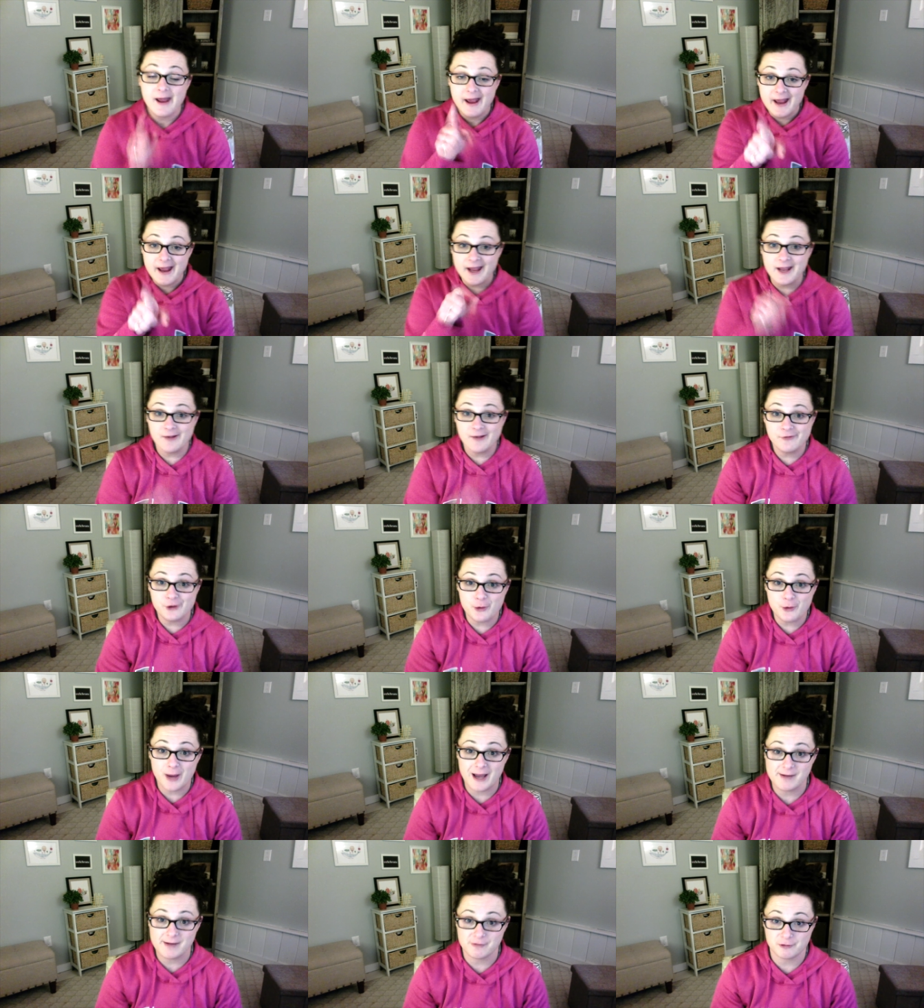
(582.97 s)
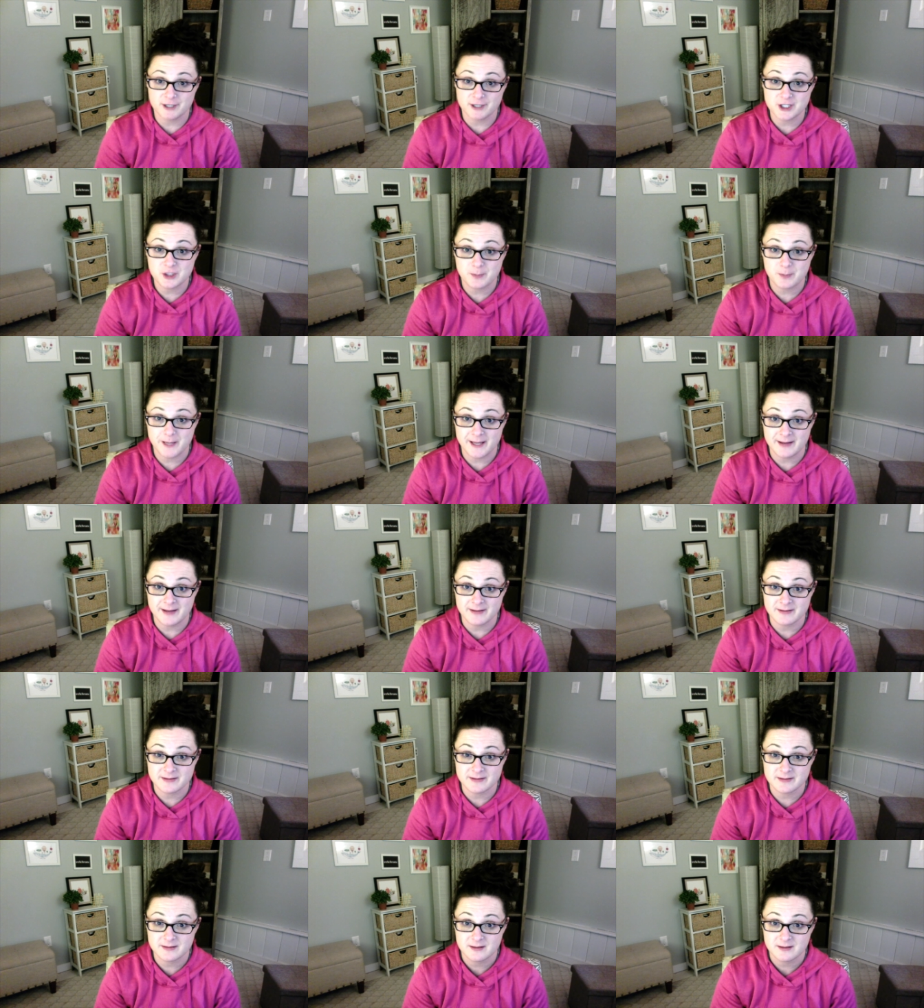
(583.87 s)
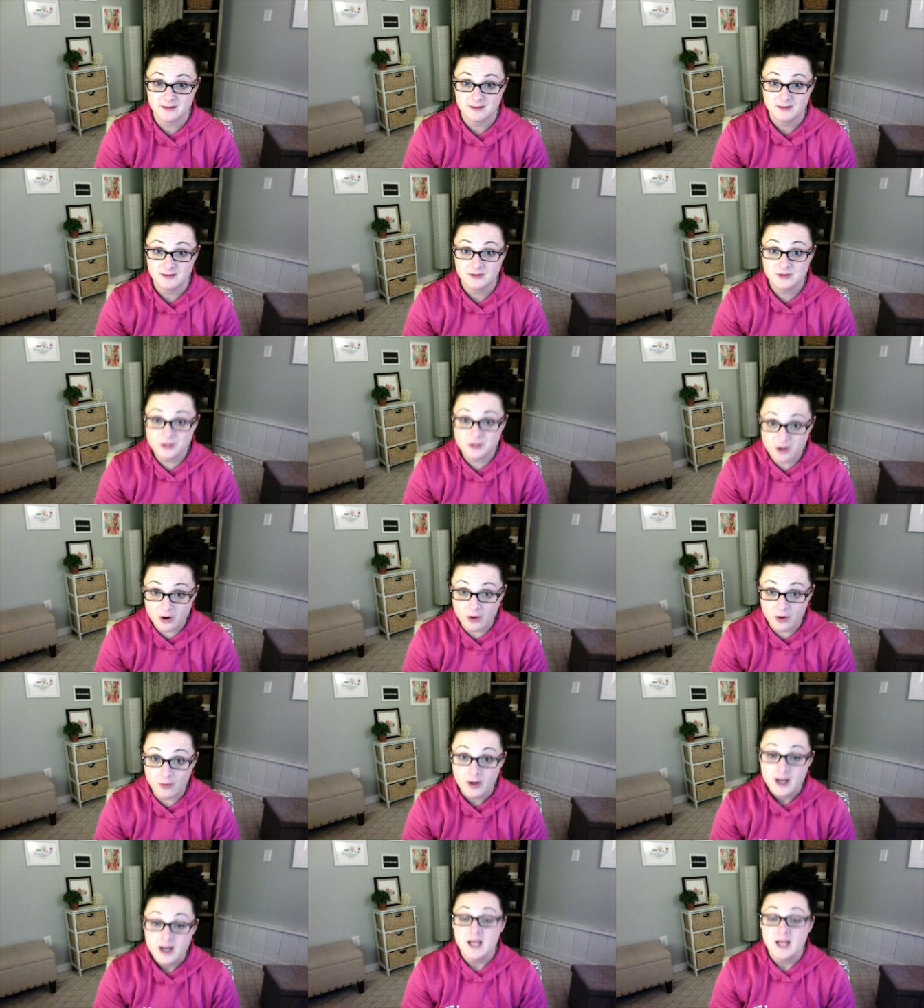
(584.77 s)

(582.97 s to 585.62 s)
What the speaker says: if you have rich pins. So